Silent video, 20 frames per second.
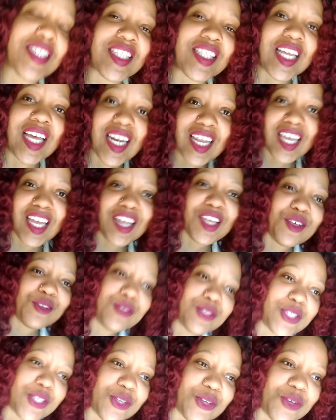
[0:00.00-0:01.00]
studying
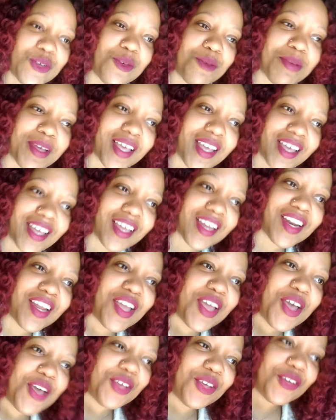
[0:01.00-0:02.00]
YouTube and,
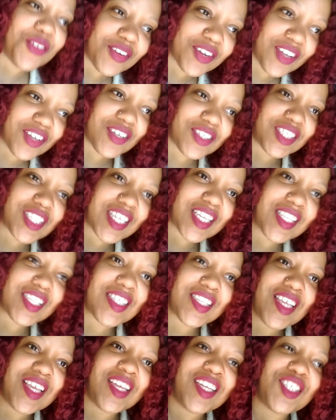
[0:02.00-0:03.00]
you know,
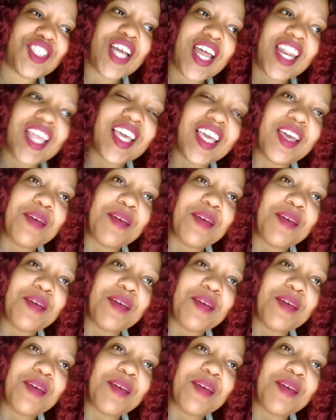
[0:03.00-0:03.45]
just trying to